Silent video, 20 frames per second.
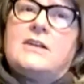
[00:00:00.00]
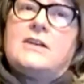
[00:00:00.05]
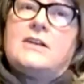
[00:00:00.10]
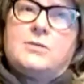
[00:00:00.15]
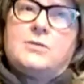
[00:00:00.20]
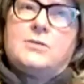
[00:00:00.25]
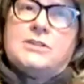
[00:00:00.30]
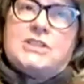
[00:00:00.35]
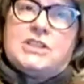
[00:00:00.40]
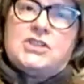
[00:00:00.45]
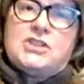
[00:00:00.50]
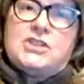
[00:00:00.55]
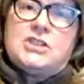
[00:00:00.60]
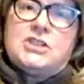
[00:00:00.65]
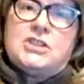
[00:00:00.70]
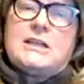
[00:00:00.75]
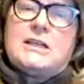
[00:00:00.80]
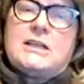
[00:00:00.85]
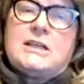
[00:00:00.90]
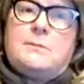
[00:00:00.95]
not
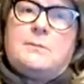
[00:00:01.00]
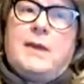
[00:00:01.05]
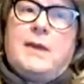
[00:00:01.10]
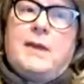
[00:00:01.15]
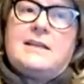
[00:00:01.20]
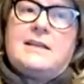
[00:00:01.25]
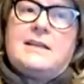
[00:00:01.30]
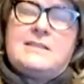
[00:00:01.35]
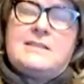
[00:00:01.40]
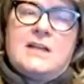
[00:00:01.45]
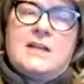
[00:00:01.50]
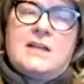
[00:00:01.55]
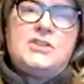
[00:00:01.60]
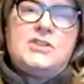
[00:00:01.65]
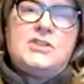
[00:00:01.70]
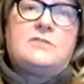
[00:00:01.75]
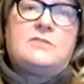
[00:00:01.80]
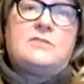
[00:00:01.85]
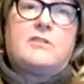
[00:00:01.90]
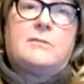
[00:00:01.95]
traditionally paid
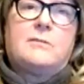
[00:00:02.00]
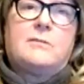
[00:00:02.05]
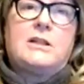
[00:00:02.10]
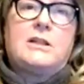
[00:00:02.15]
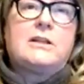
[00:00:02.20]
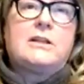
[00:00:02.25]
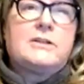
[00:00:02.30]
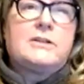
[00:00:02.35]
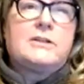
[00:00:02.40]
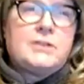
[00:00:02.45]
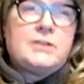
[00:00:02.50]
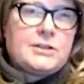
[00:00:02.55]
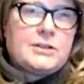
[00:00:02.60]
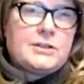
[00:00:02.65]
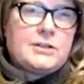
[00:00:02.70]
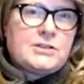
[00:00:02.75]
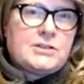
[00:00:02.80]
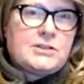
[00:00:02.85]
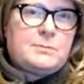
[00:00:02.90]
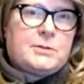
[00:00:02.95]
attention from a
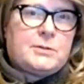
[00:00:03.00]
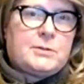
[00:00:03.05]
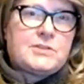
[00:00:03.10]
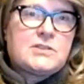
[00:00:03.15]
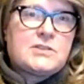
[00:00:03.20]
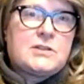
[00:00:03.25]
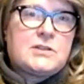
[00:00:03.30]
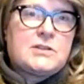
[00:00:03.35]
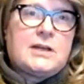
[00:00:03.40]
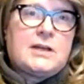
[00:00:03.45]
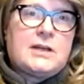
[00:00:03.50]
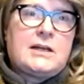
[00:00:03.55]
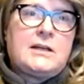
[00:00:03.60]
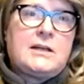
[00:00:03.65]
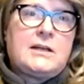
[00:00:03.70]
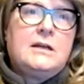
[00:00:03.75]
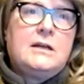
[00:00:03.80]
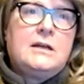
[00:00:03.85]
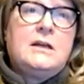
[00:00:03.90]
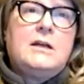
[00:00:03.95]
learner's
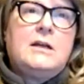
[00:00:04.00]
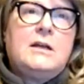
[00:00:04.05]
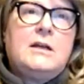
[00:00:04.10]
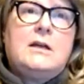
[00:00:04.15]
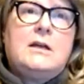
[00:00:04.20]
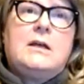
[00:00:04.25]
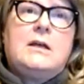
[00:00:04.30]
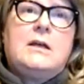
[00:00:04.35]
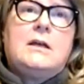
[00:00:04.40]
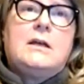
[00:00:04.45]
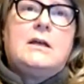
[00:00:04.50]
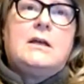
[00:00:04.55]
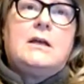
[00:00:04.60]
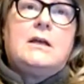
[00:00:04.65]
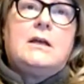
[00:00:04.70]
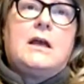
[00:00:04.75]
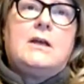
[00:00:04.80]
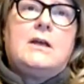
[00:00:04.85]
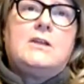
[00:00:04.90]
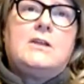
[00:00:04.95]
persona
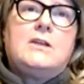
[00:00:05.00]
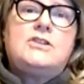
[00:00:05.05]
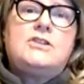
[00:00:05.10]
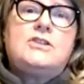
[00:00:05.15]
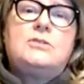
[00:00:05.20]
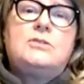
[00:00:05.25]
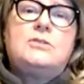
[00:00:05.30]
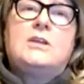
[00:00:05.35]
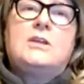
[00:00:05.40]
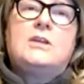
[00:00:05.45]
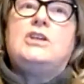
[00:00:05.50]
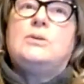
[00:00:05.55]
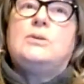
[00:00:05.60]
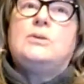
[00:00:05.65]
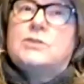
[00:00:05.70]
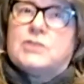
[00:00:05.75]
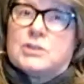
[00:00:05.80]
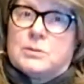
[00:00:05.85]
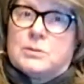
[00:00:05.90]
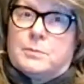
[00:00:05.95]
to the
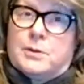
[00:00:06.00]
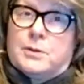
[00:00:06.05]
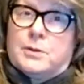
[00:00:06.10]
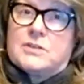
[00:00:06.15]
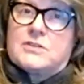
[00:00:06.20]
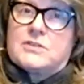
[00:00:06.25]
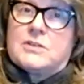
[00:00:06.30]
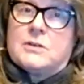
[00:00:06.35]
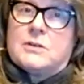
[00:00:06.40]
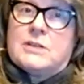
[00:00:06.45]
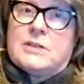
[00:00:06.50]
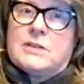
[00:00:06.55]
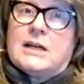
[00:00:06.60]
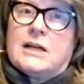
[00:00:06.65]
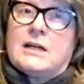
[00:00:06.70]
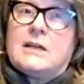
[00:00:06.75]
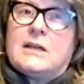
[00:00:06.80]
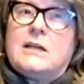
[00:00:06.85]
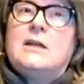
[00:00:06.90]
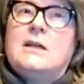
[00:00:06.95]
user
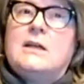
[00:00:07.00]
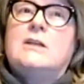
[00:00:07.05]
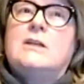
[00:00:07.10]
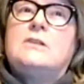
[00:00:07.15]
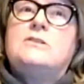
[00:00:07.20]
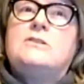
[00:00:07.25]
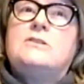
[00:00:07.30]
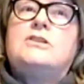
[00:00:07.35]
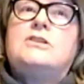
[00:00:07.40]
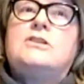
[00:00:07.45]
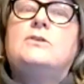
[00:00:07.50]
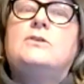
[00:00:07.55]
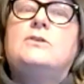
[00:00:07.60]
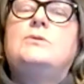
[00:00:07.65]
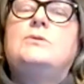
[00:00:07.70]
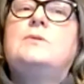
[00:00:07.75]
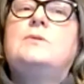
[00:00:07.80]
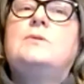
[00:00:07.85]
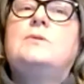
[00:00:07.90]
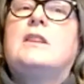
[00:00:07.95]
persona
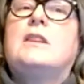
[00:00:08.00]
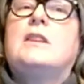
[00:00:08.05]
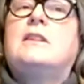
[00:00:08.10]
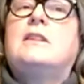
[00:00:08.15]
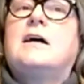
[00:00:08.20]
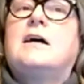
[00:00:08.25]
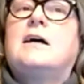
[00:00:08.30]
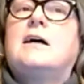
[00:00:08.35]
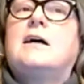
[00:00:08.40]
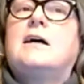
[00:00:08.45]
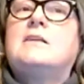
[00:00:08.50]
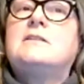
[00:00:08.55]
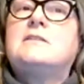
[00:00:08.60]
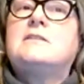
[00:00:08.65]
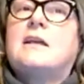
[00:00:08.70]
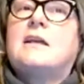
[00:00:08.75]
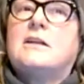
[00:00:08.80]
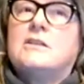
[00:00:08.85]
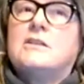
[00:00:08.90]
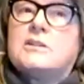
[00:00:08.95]
to
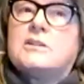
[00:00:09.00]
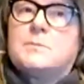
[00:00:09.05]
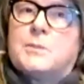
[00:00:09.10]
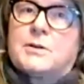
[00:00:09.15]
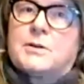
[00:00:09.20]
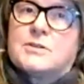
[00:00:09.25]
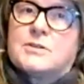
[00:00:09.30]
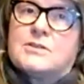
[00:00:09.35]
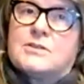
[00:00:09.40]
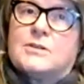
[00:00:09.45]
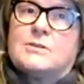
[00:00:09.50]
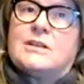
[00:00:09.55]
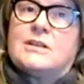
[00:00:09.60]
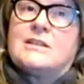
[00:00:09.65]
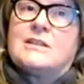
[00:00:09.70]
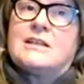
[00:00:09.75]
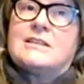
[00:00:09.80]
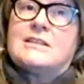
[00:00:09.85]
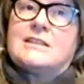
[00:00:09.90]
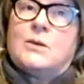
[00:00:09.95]
the sales
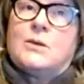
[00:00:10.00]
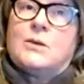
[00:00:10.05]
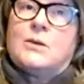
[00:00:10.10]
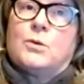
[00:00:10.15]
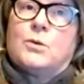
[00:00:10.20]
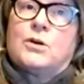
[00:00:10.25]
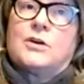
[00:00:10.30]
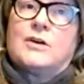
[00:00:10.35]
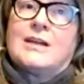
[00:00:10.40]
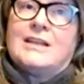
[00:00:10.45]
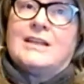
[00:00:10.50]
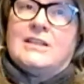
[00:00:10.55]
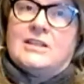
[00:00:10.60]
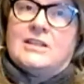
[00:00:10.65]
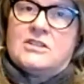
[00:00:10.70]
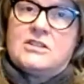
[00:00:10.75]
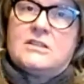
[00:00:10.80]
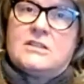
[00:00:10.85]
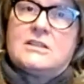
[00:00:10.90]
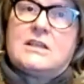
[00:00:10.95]
persona that they were
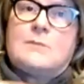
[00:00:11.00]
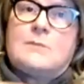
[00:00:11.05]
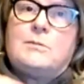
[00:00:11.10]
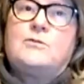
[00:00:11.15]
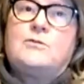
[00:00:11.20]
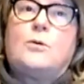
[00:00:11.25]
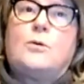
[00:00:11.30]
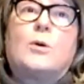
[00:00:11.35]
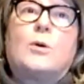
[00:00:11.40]
initially